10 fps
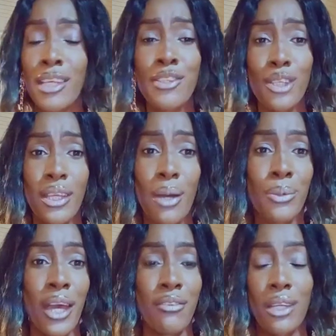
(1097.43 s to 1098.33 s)
it's not that
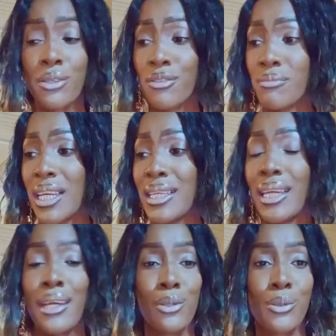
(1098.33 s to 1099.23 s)
we have a lot of
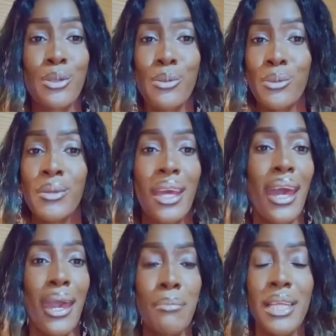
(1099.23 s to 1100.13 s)
money. And also,
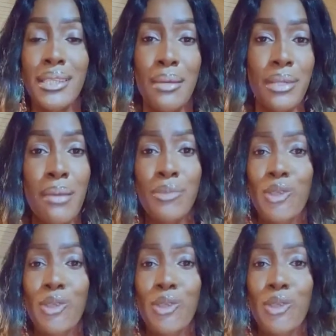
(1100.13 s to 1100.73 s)
I mean, sometimes